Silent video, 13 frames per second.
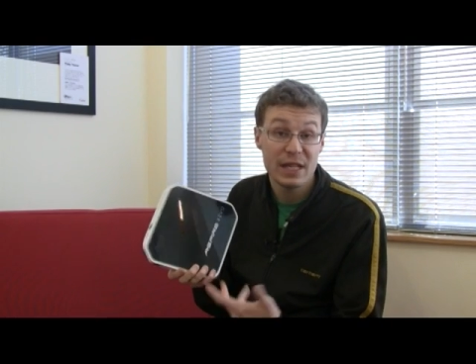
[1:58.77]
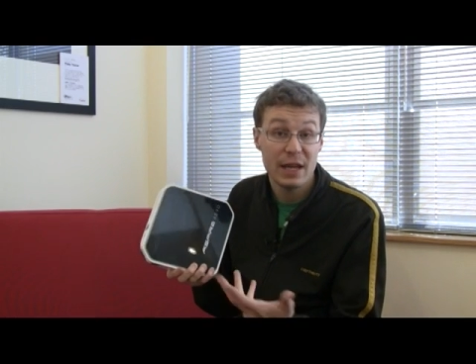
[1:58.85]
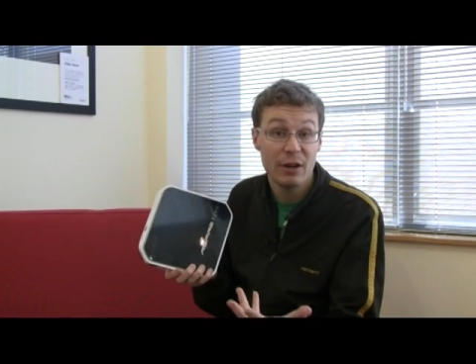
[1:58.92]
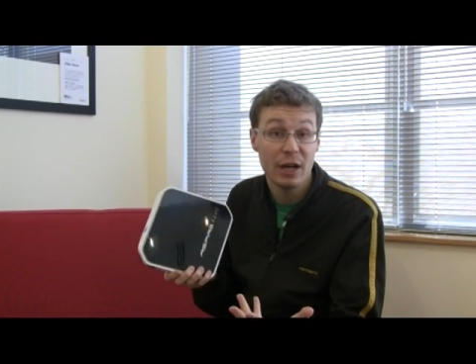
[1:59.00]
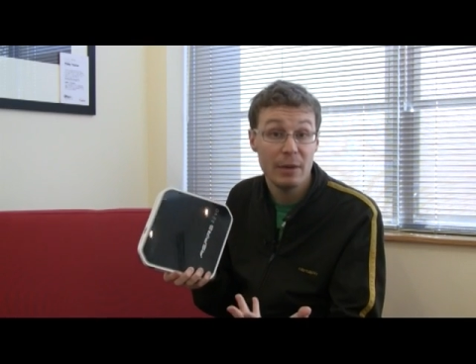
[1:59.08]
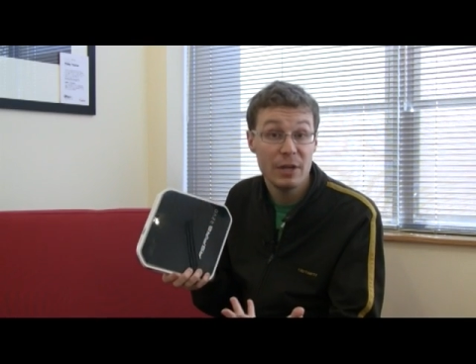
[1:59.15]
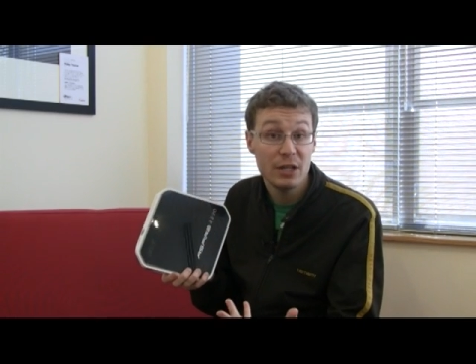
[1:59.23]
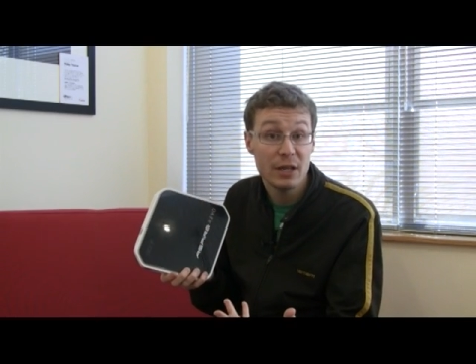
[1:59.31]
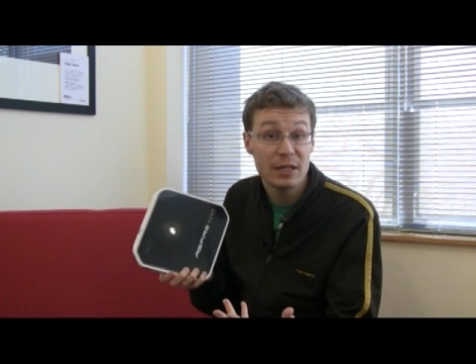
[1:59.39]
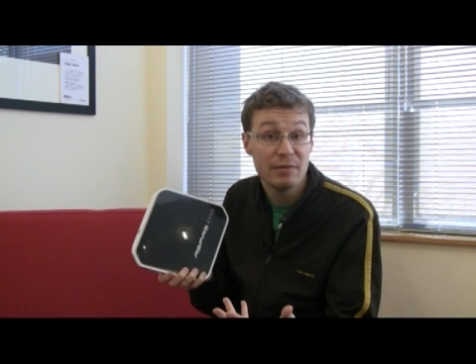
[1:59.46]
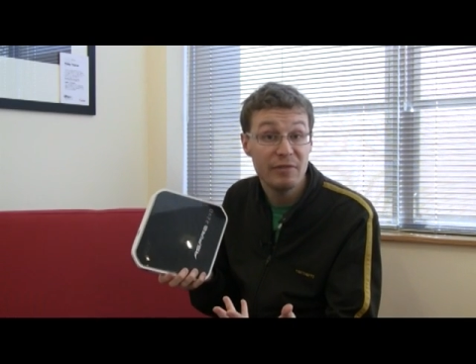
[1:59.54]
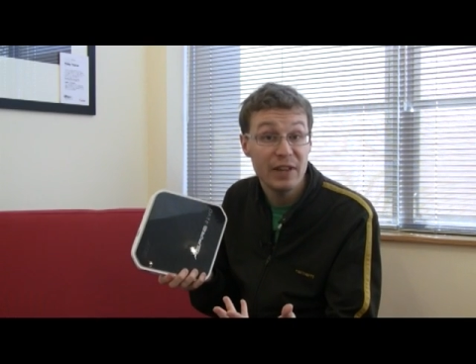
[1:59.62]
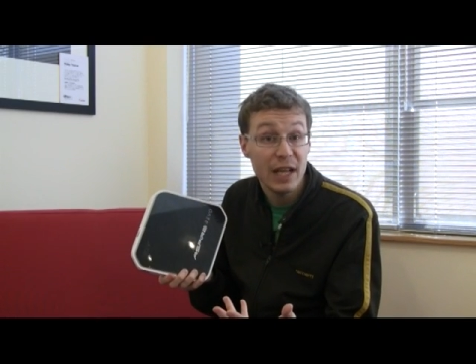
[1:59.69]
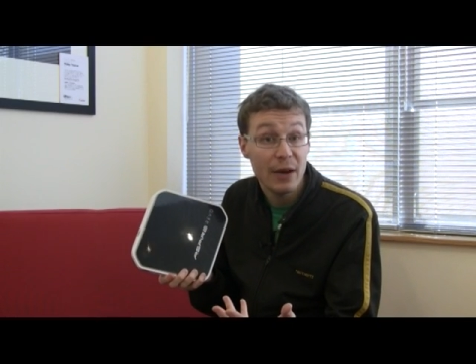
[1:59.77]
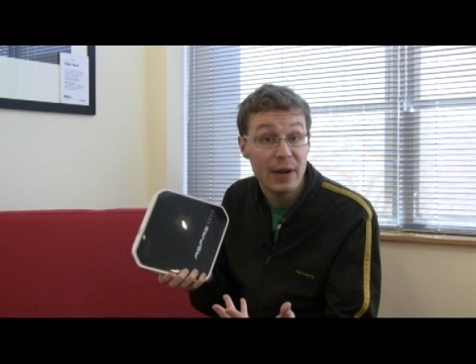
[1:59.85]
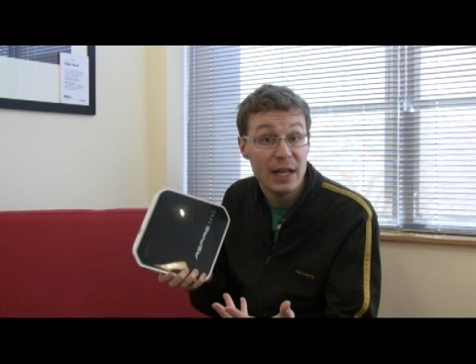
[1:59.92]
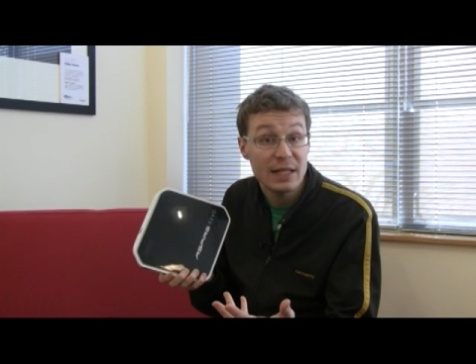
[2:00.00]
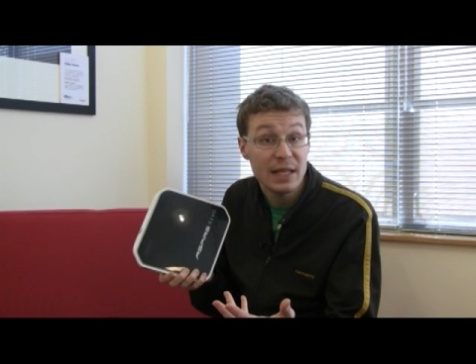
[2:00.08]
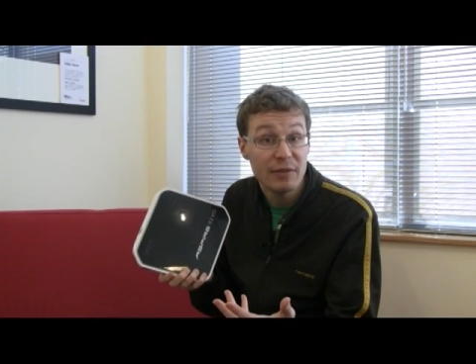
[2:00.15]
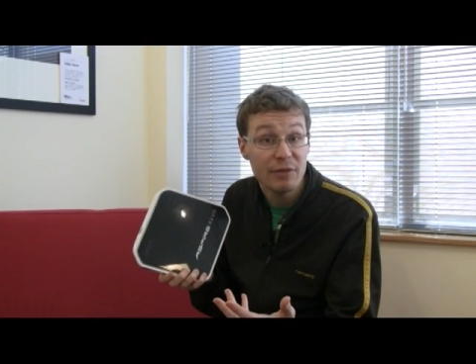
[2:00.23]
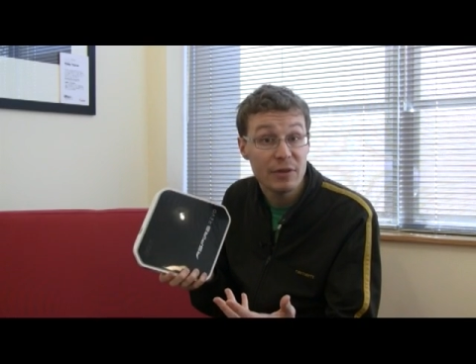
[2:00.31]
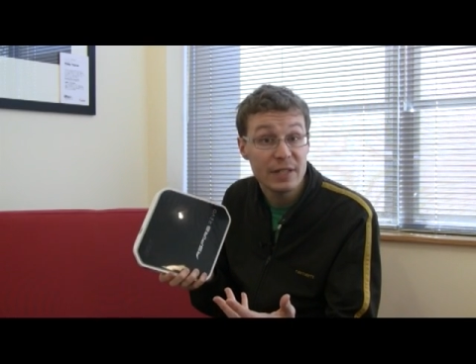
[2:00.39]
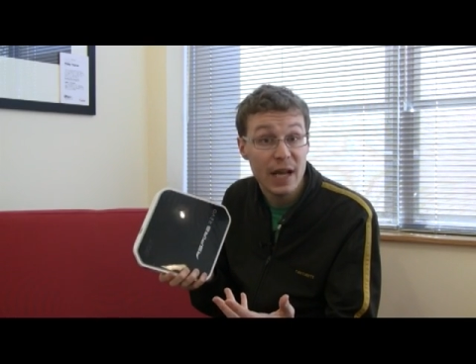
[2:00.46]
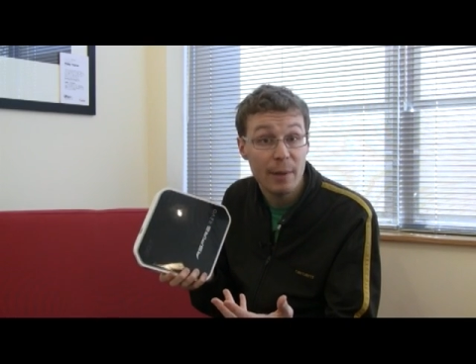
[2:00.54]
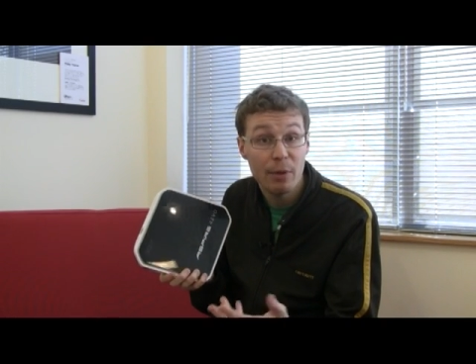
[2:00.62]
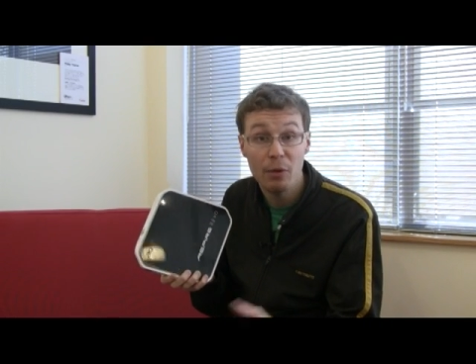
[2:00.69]
say you're going to be doing some video editing, for
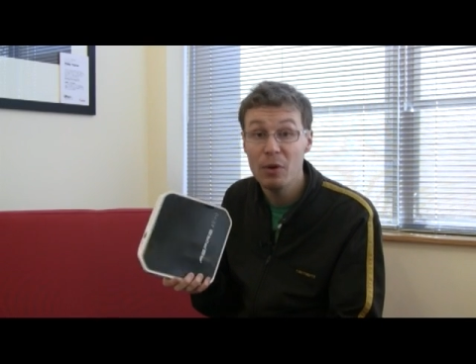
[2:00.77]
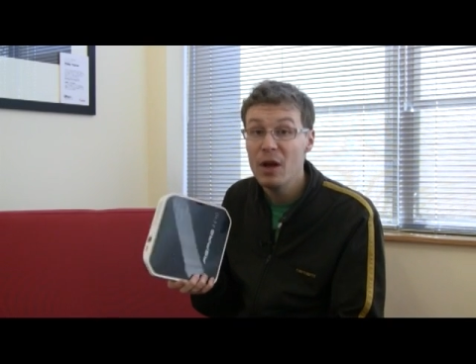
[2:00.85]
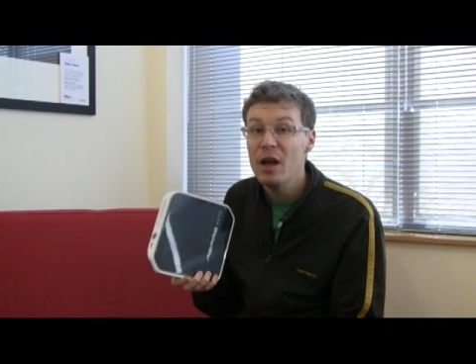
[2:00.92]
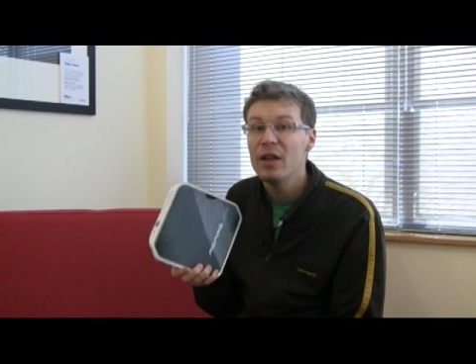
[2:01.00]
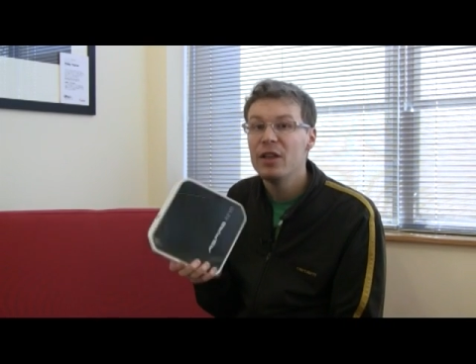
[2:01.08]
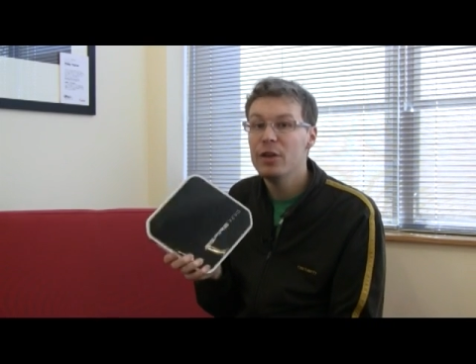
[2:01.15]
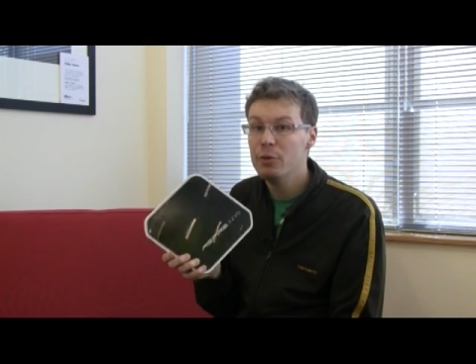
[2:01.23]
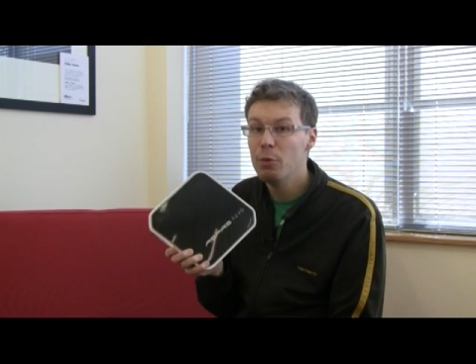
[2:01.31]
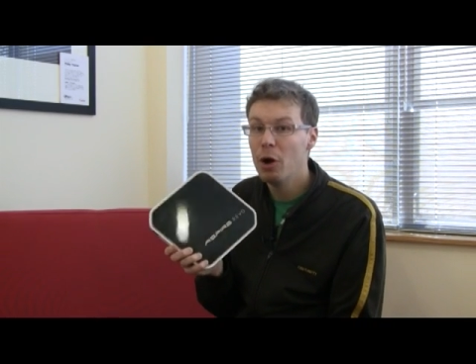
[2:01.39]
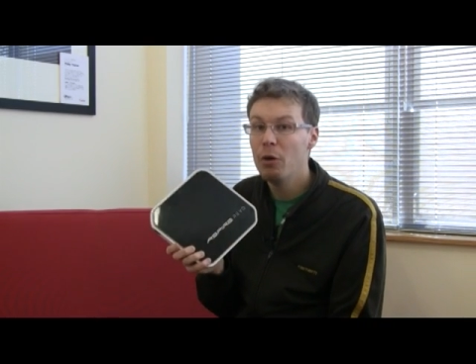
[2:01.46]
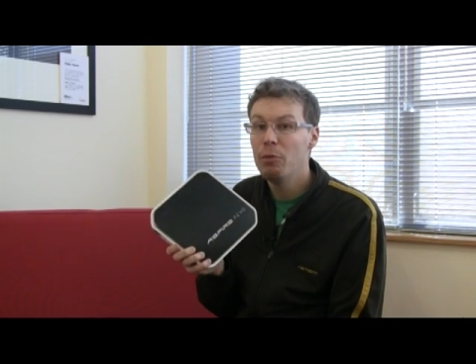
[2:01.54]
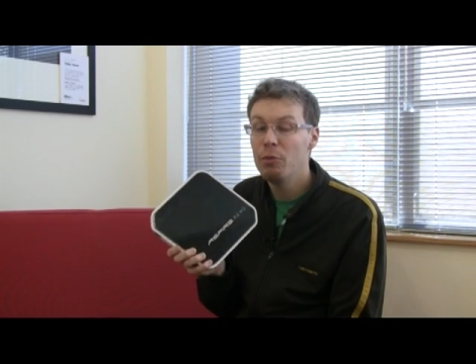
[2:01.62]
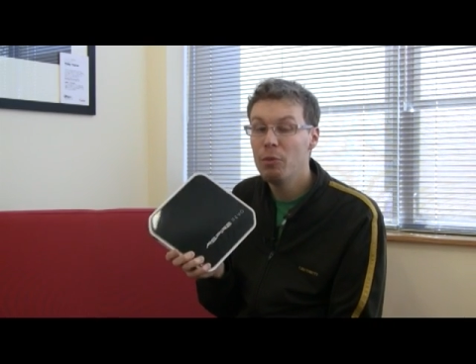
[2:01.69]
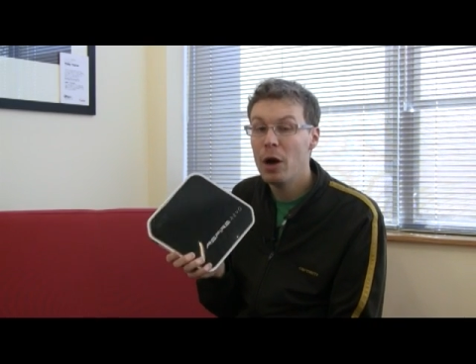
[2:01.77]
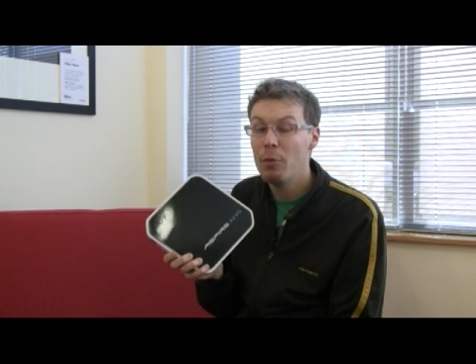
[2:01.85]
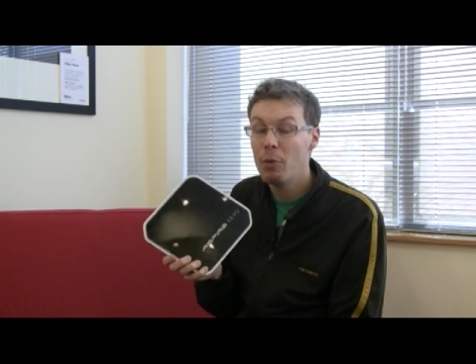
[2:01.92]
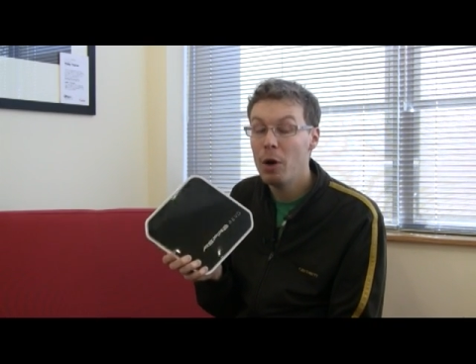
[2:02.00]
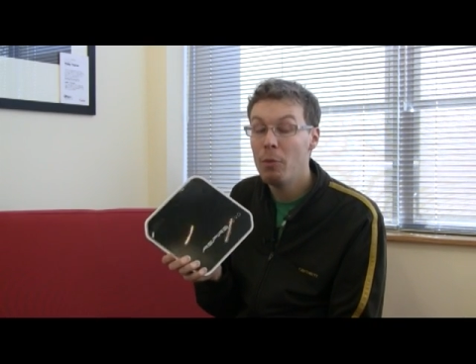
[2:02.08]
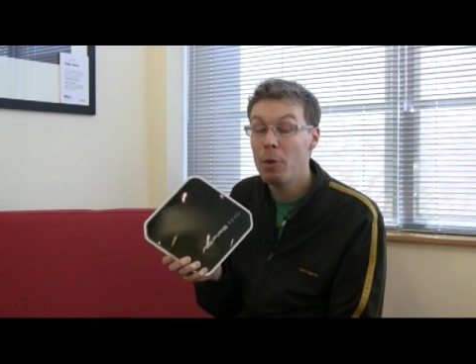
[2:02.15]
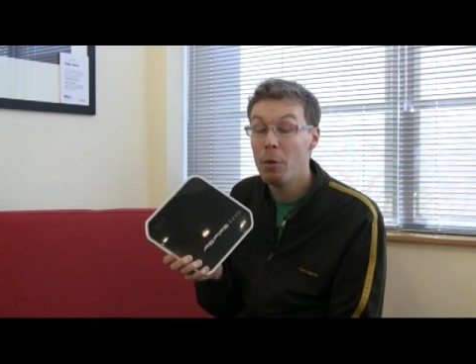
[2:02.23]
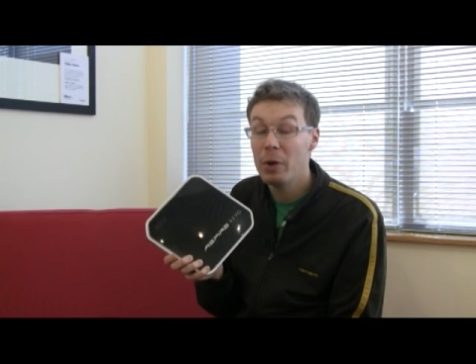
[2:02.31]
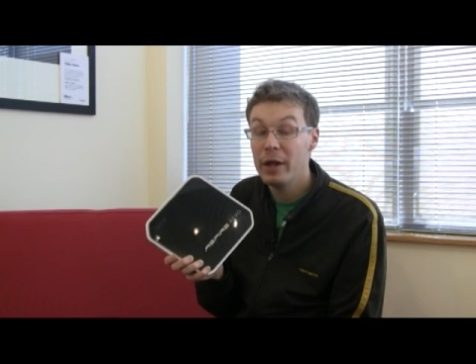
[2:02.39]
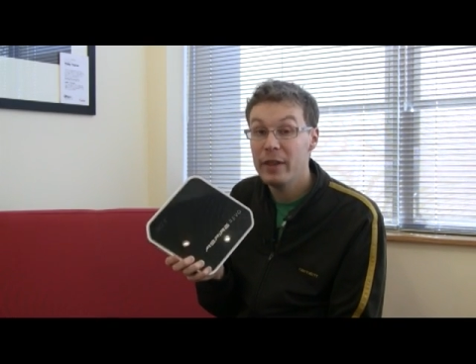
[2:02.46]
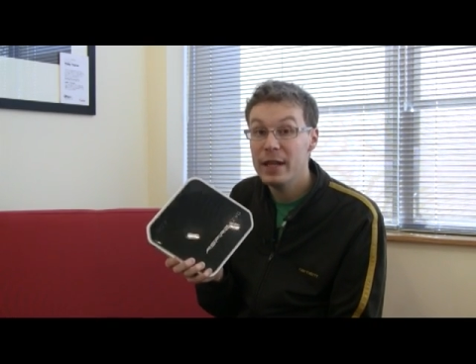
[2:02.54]
example, you won't want one of